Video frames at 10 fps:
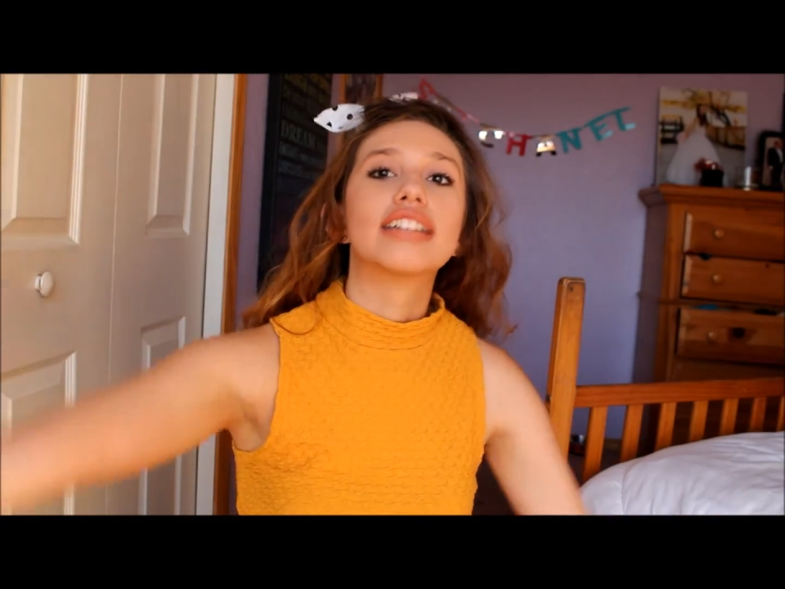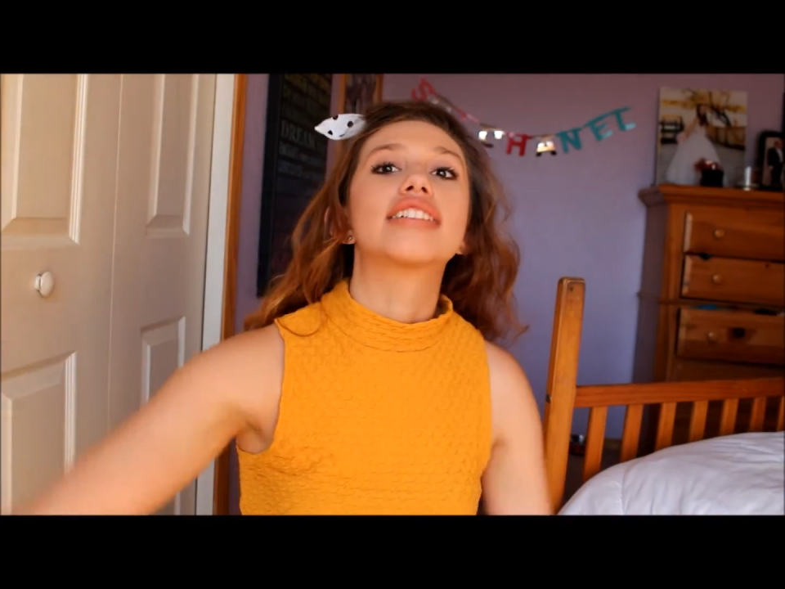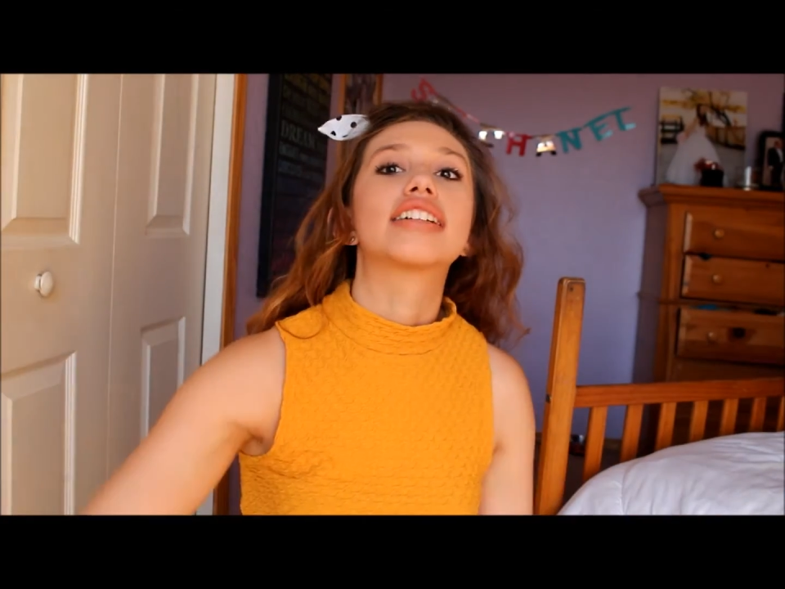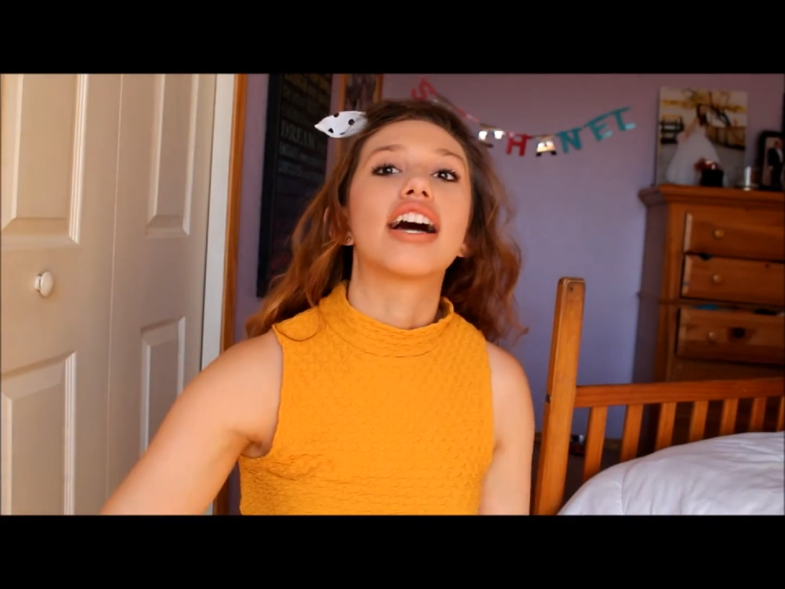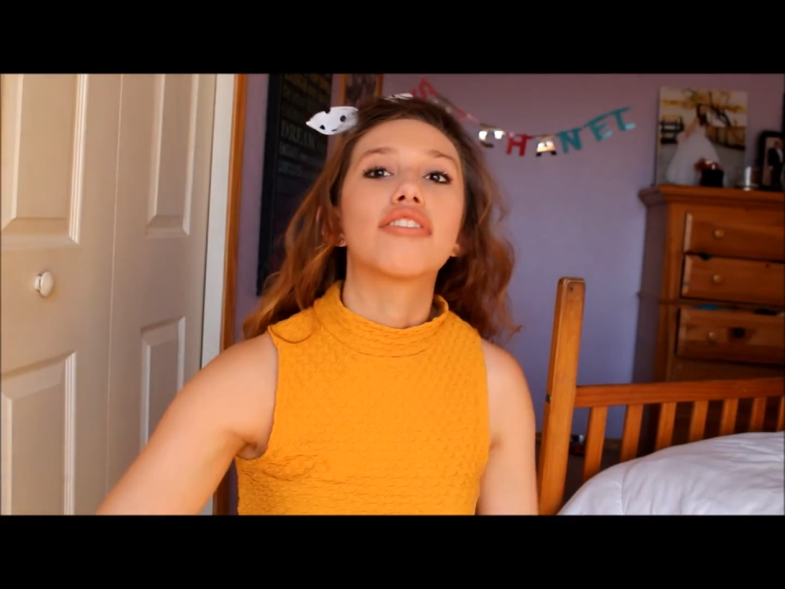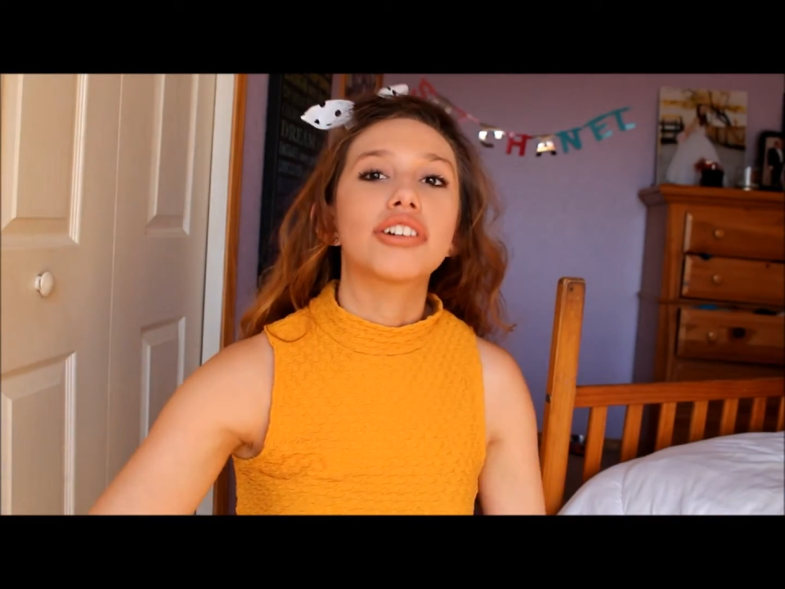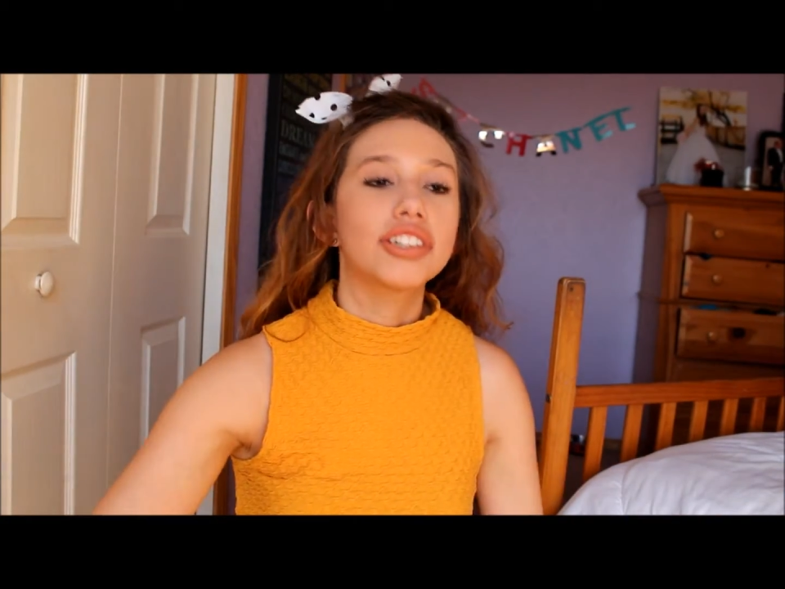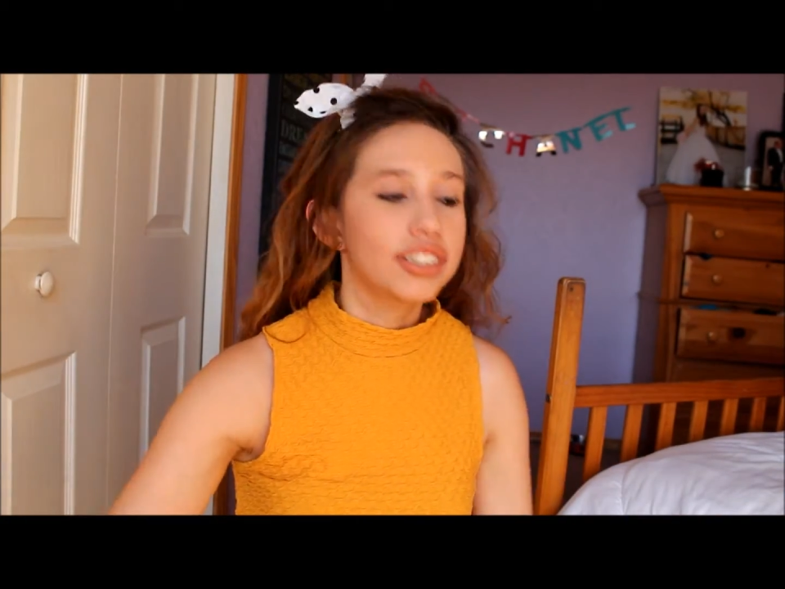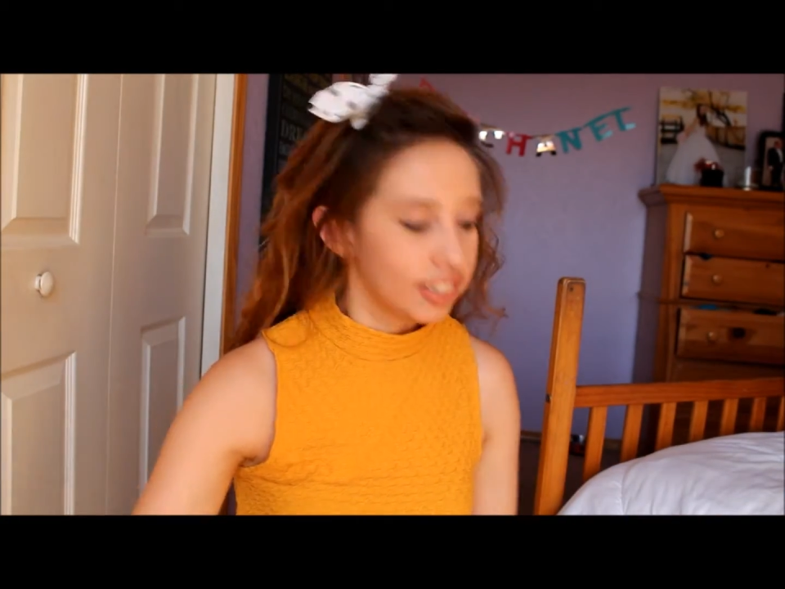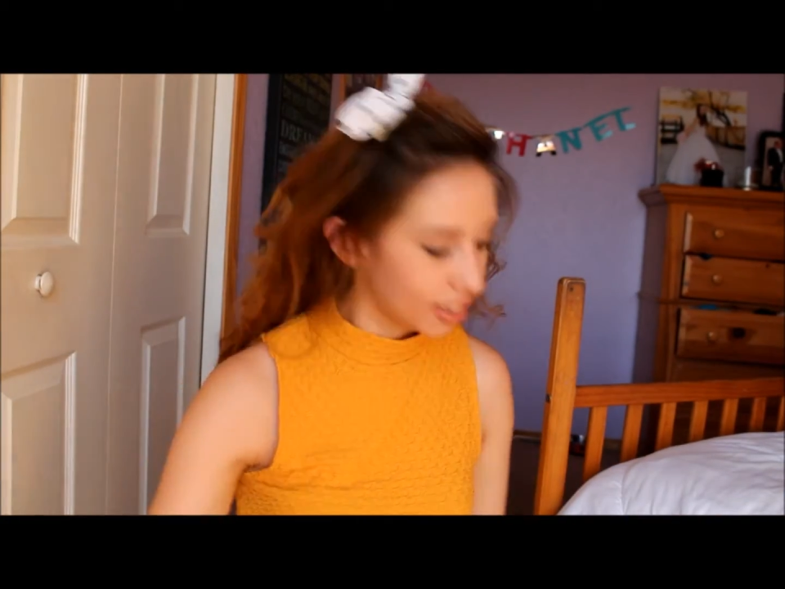to cover